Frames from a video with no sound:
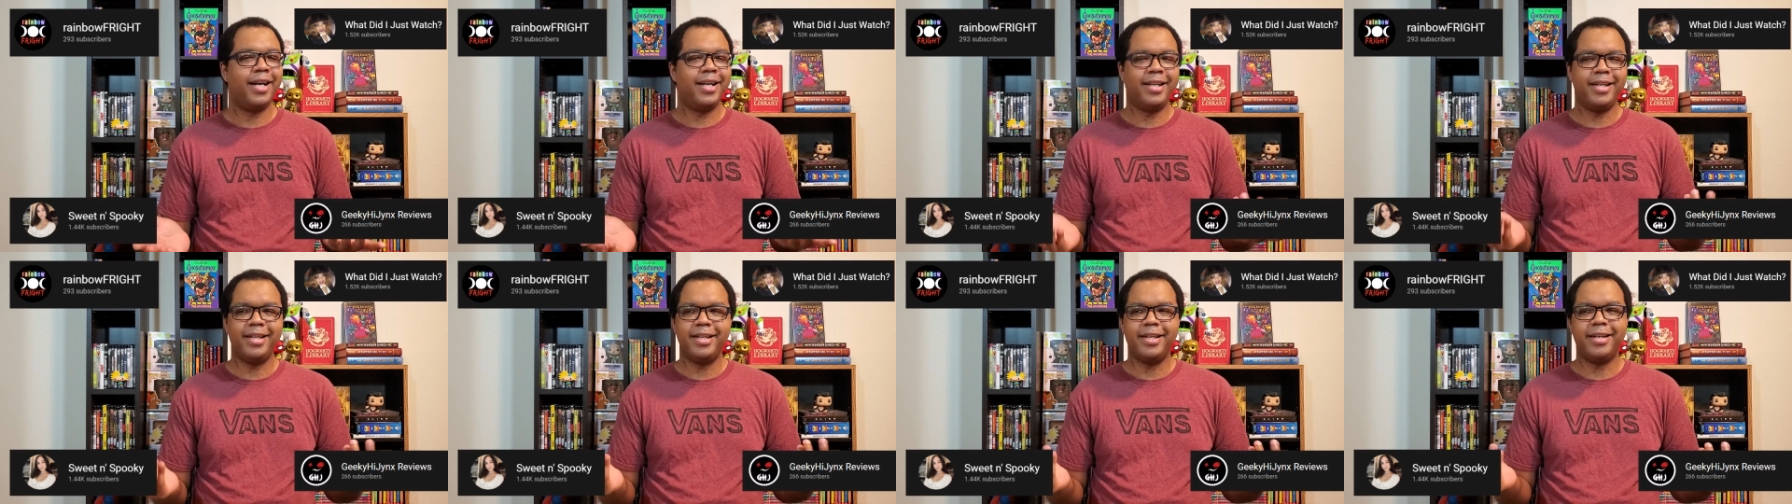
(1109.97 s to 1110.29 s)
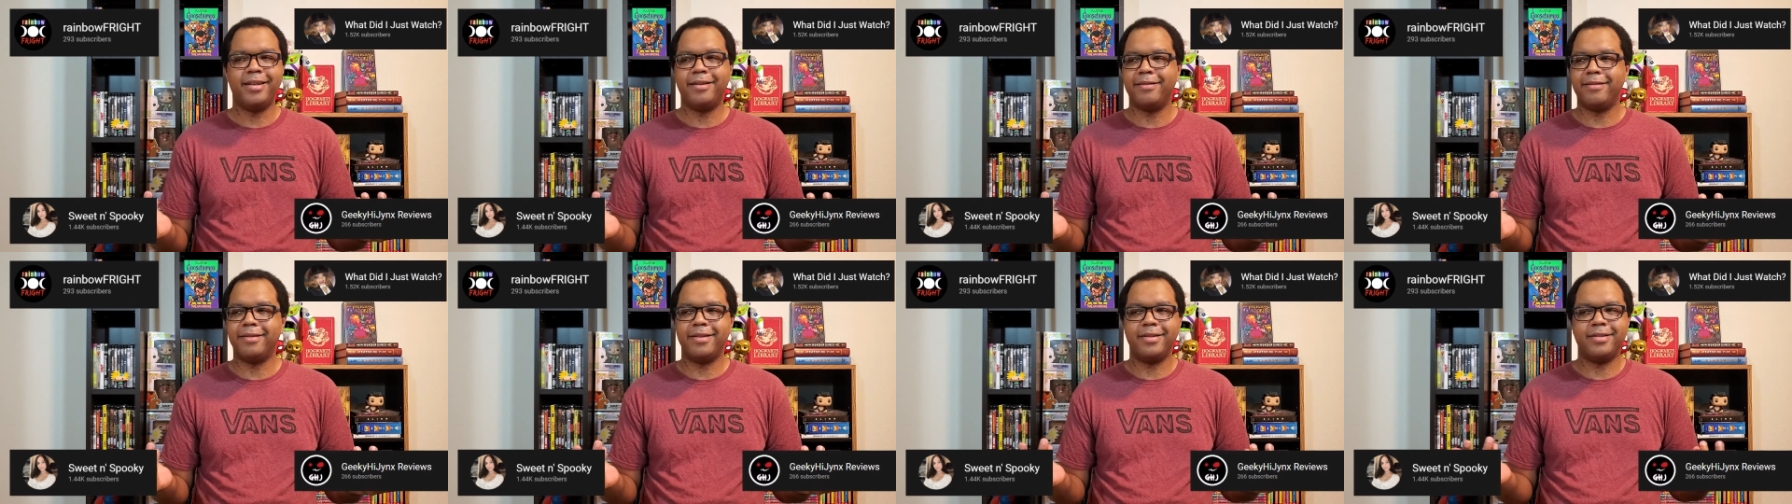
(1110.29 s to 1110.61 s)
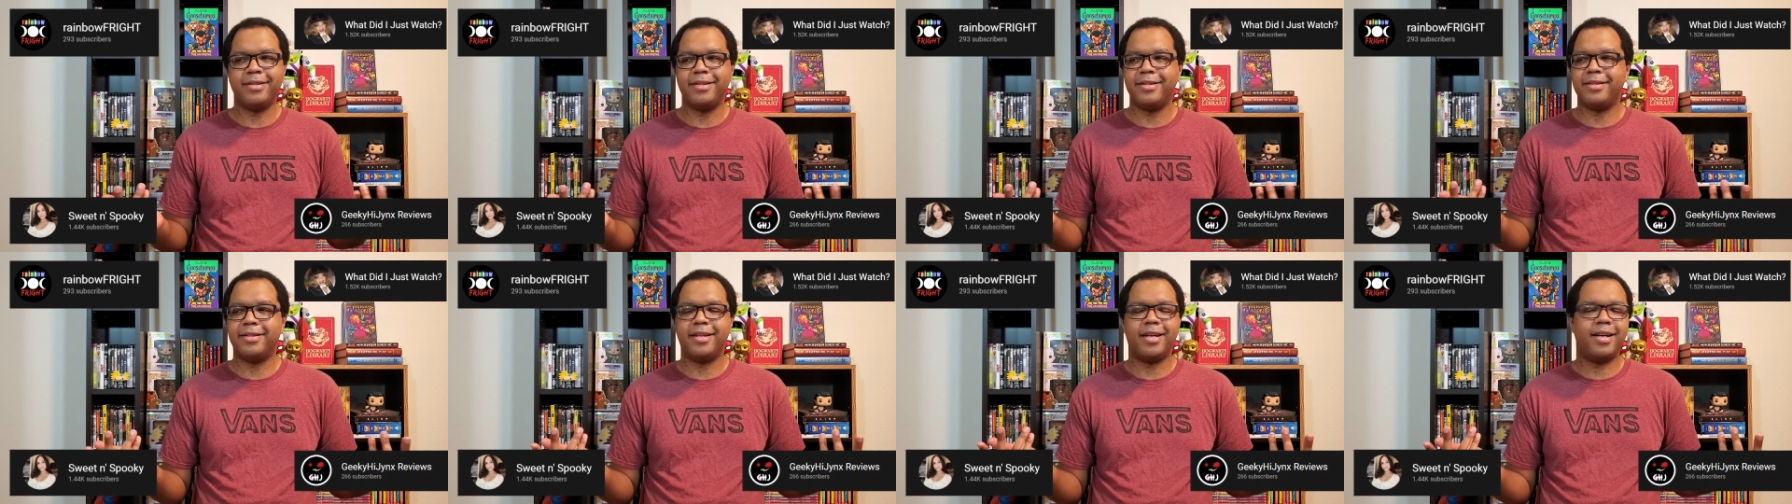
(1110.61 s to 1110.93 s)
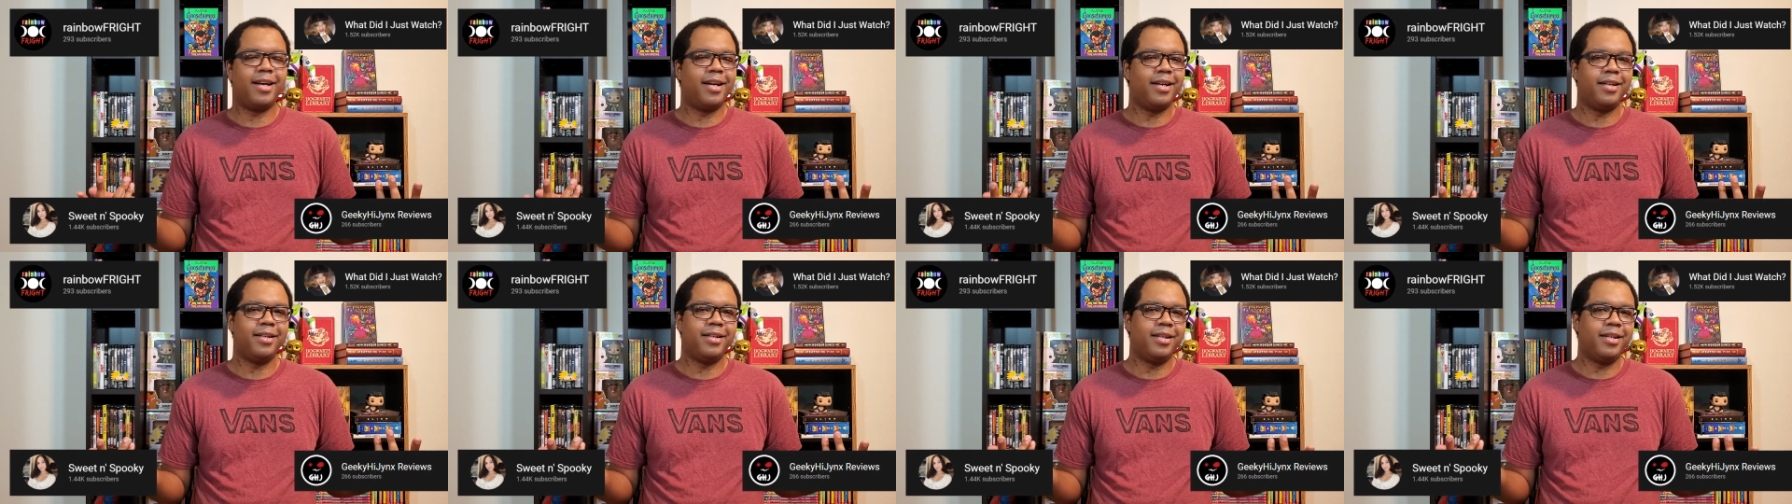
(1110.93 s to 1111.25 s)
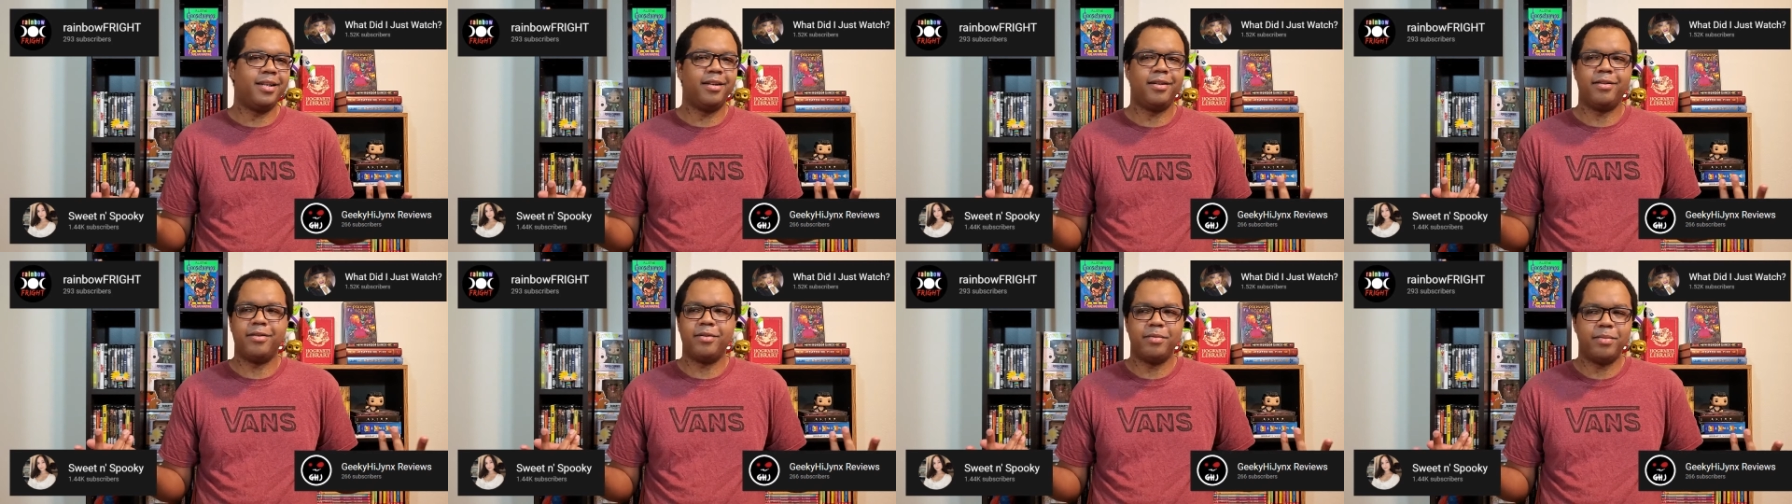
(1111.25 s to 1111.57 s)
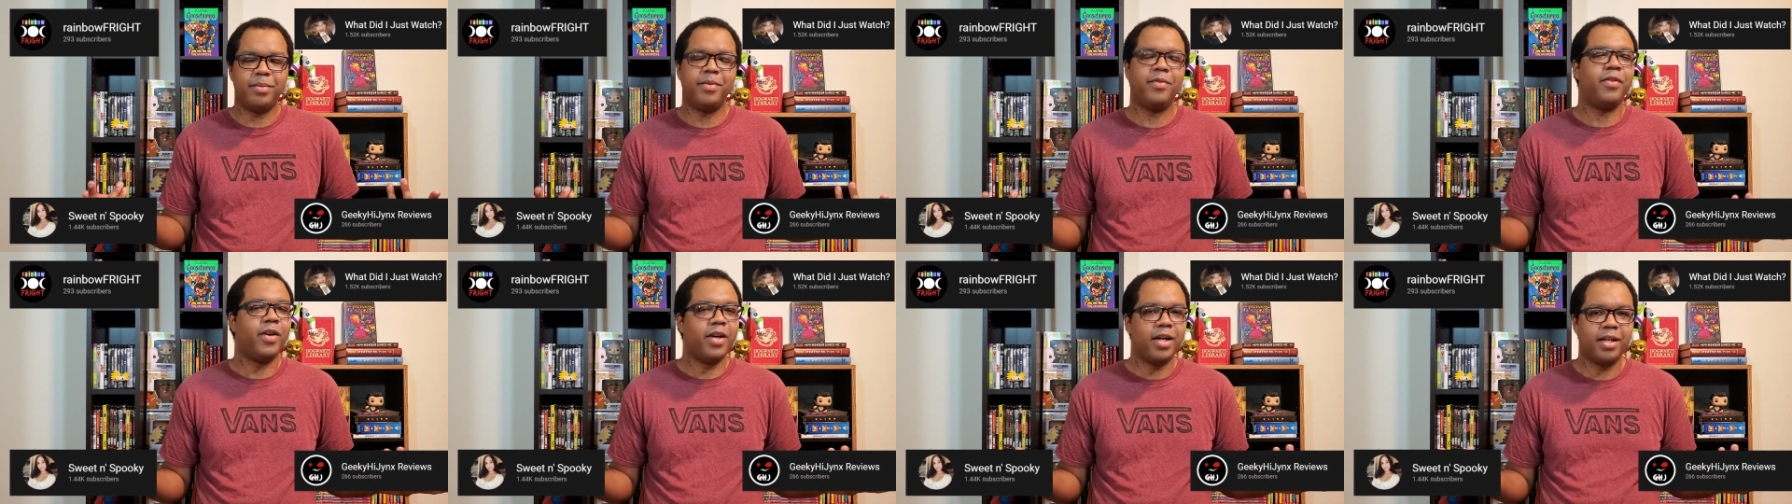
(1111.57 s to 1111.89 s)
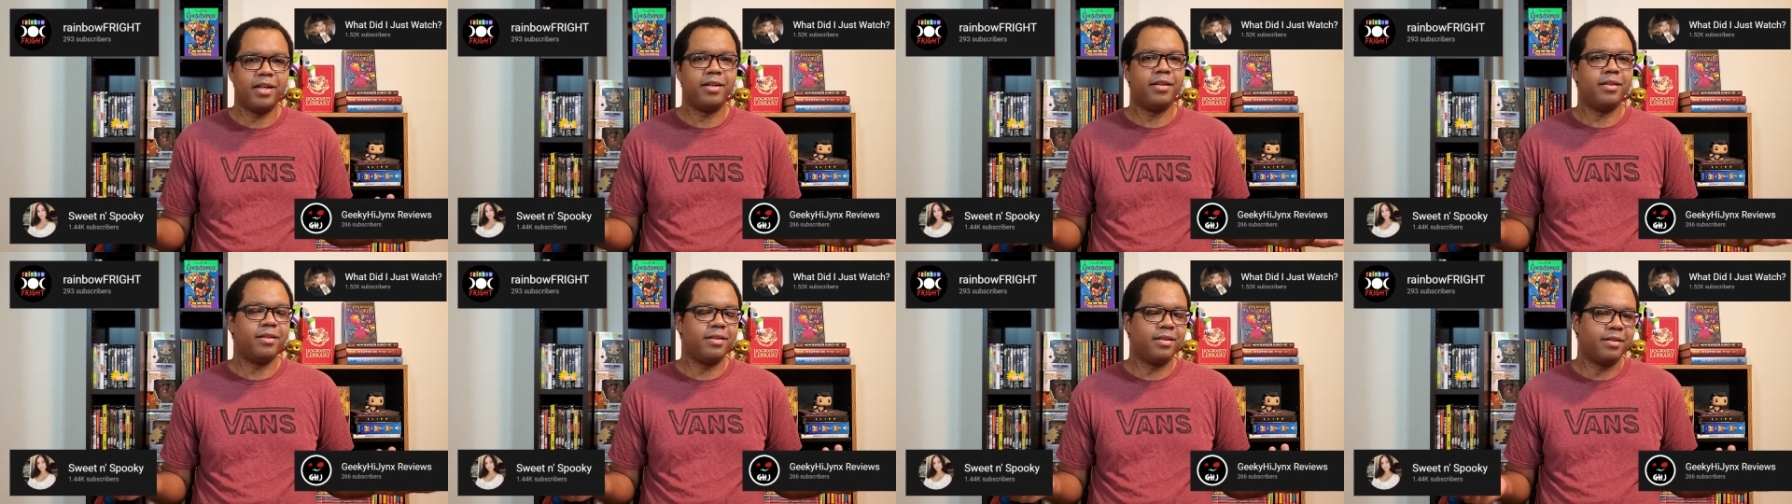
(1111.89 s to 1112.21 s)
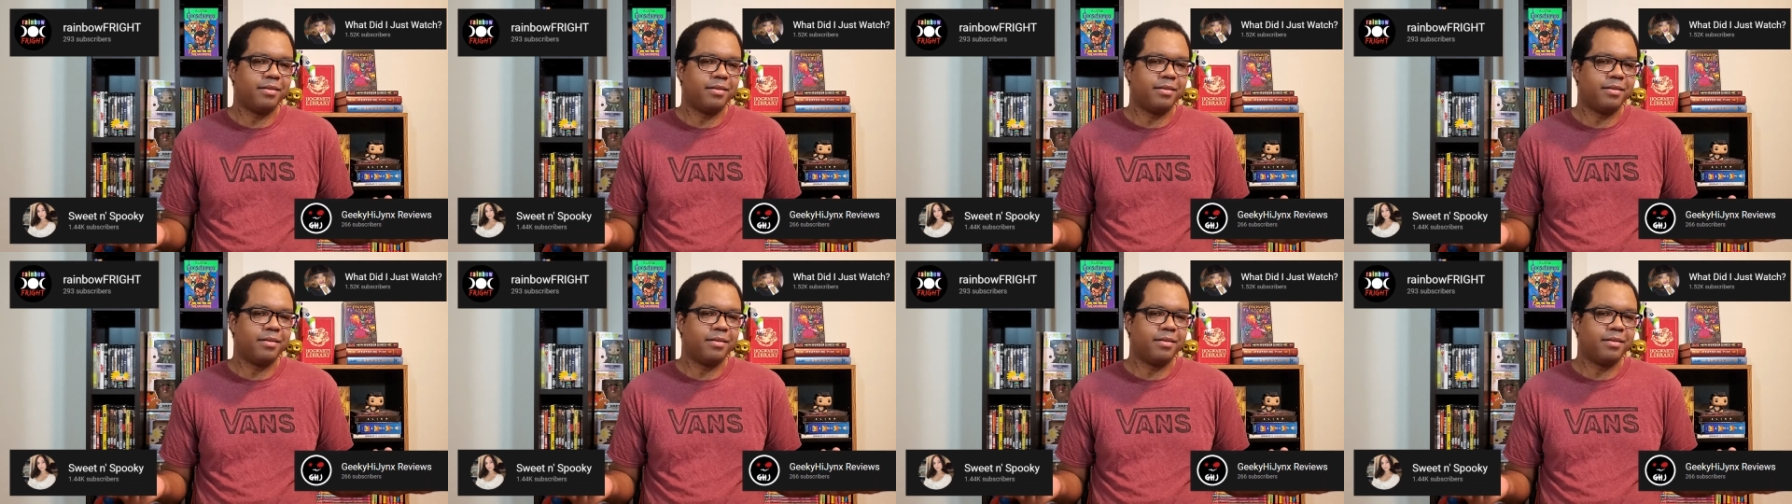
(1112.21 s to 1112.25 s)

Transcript: You know, it's just, you know, it'd be fun.